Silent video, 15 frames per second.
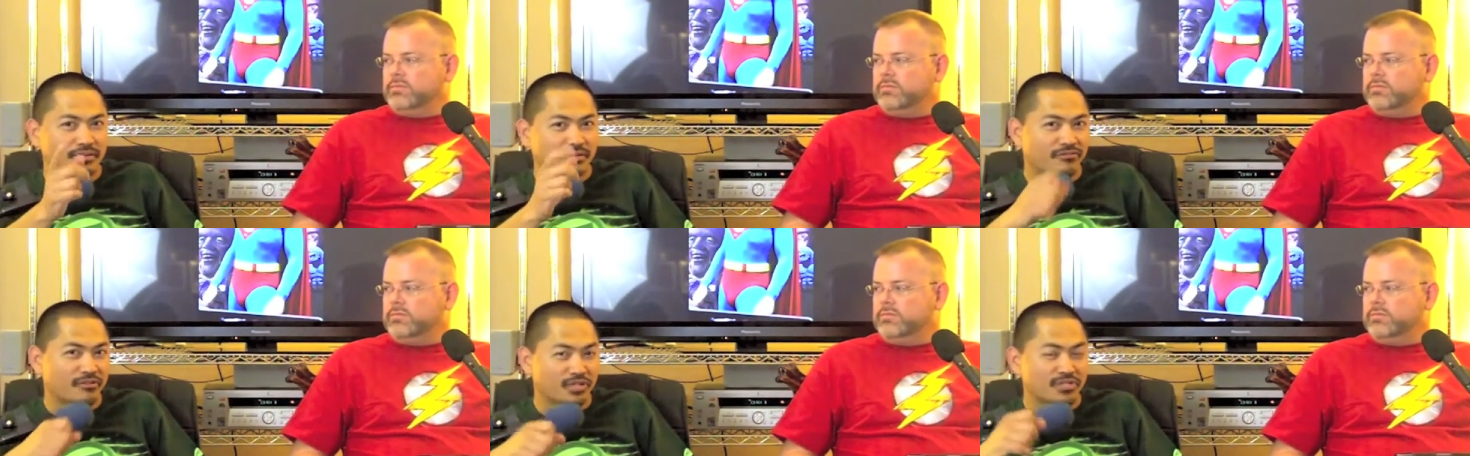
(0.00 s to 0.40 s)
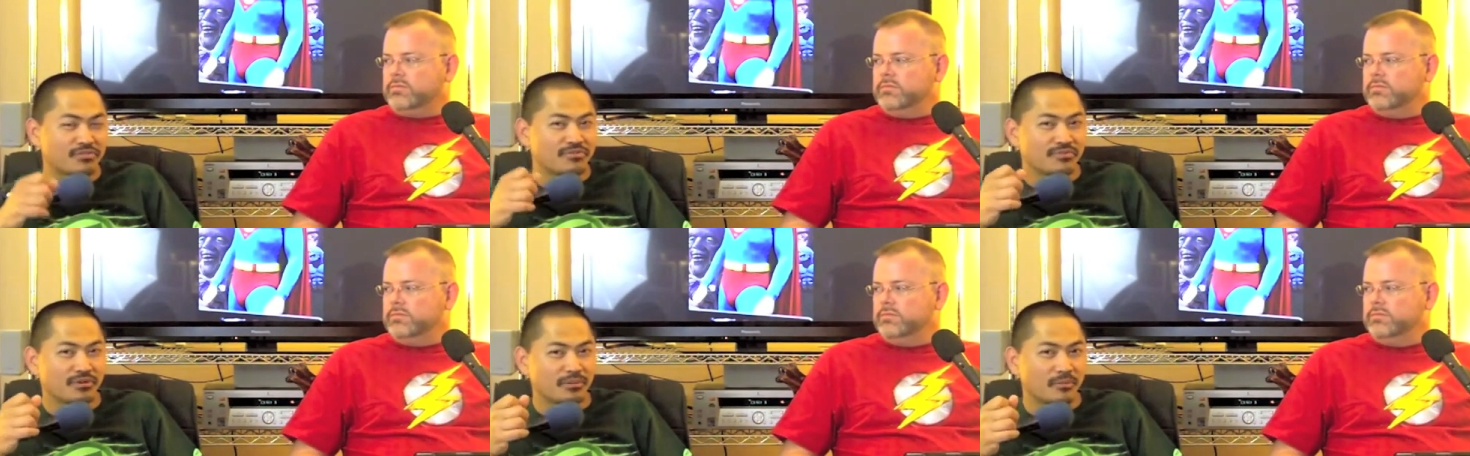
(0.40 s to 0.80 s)
Speaker 1: the
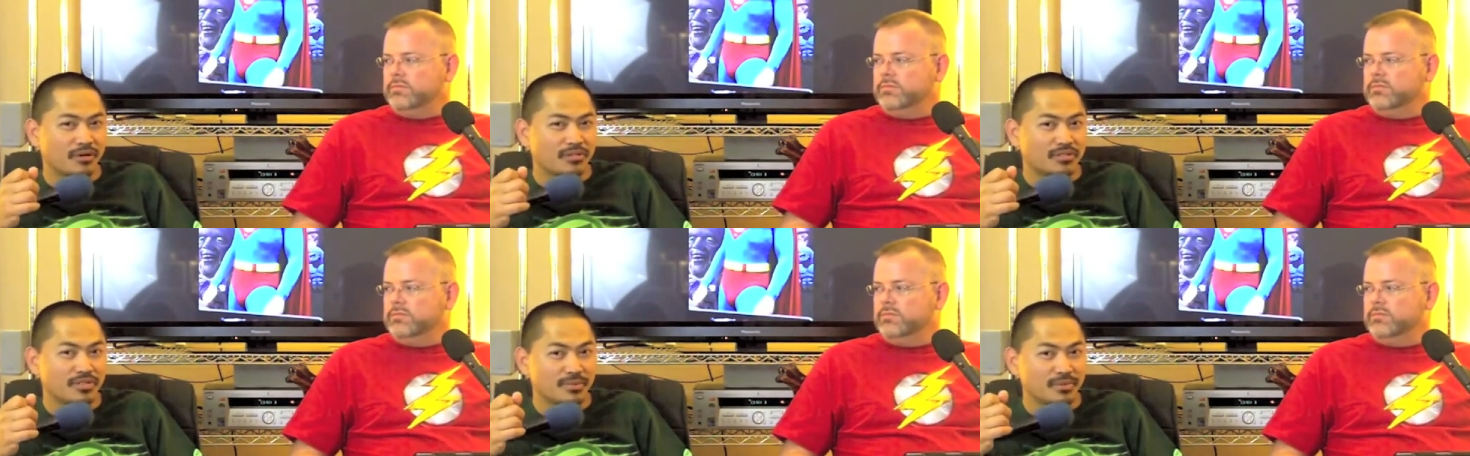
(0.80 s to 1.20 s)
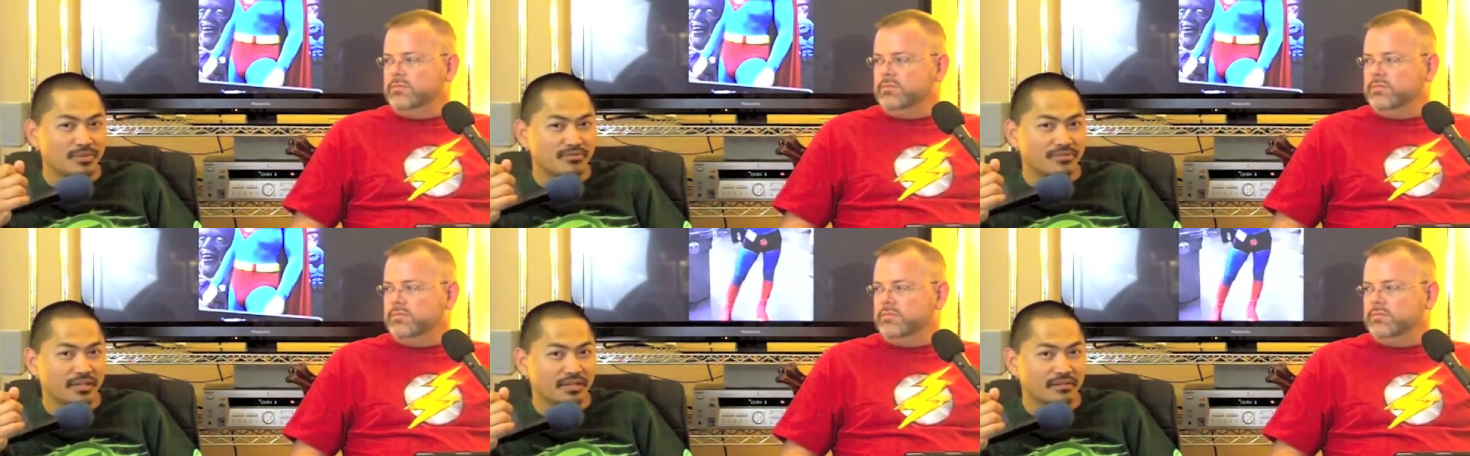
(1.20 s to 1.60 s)
first full Monty
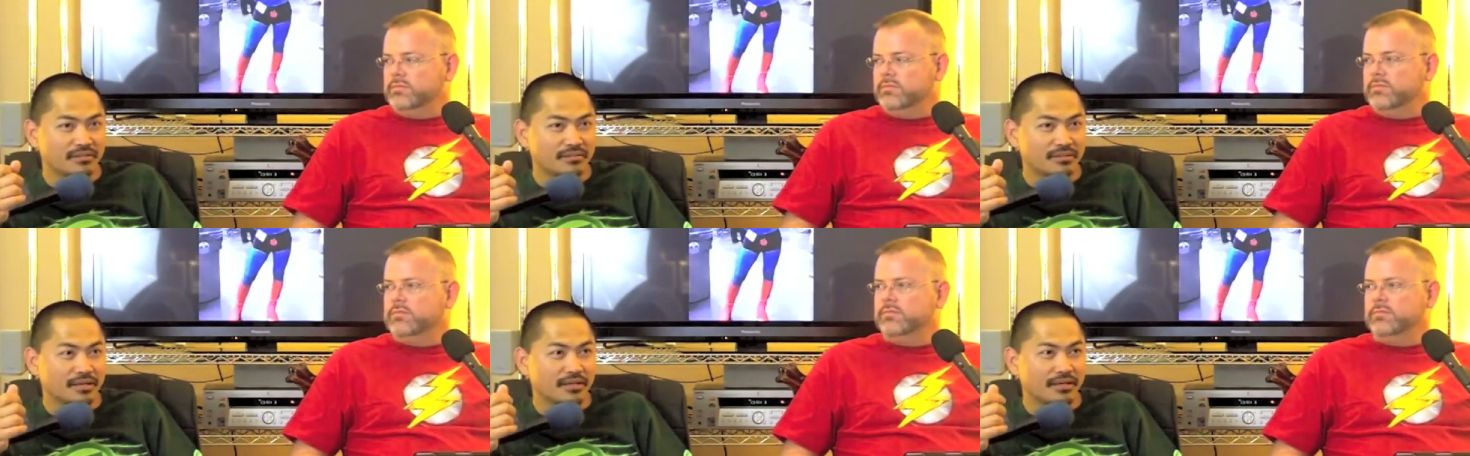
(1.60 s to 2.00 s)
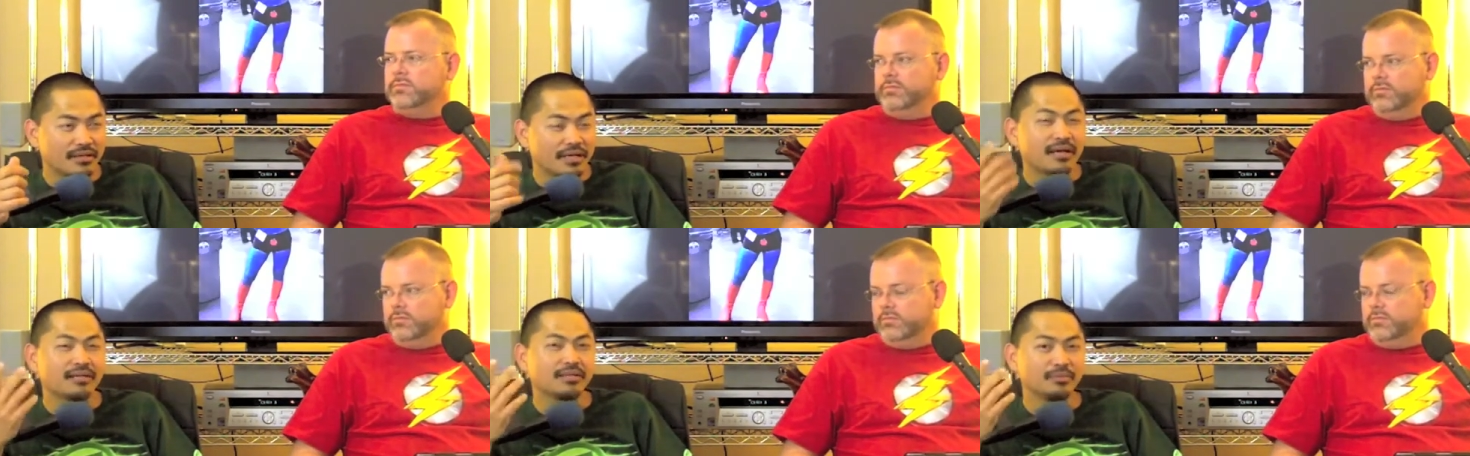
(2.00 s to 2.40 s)
movie.
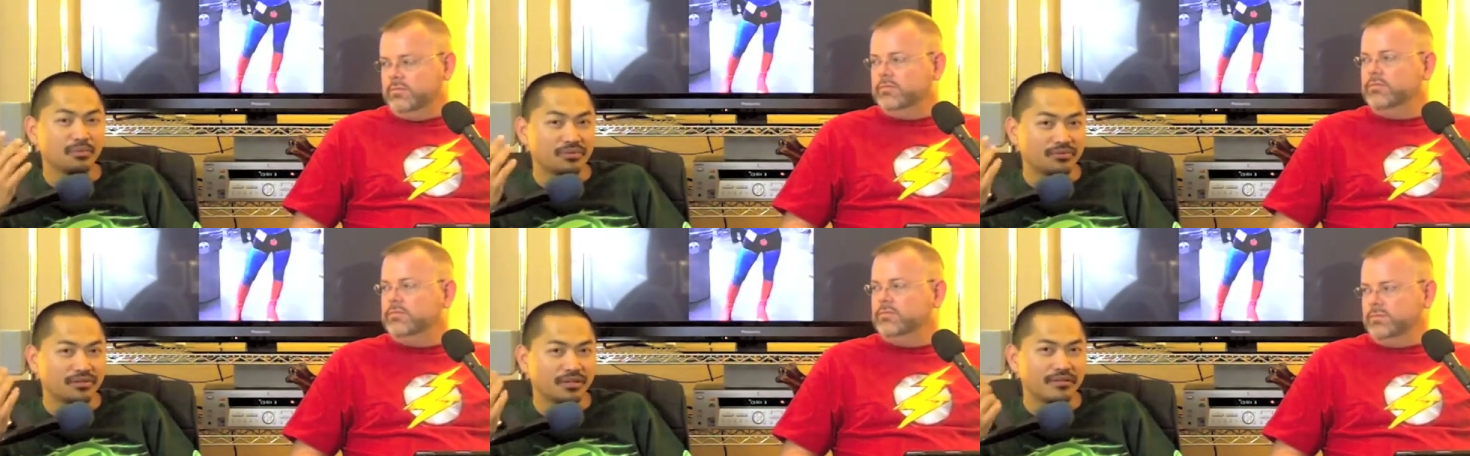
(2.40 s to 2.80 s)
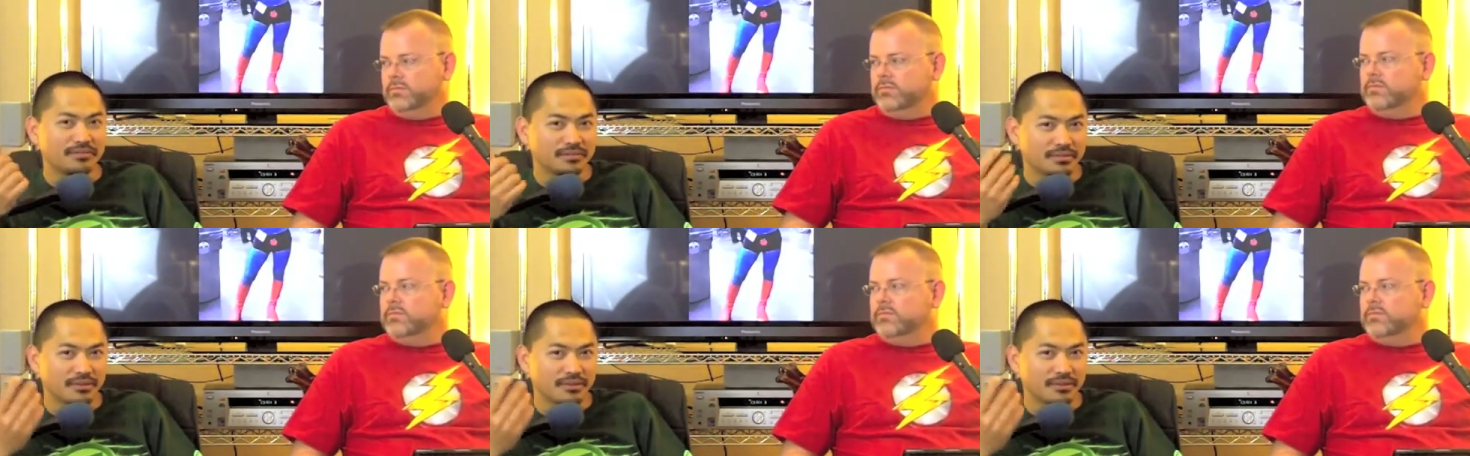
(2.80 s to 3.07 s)
The hmm. yeah, the movie.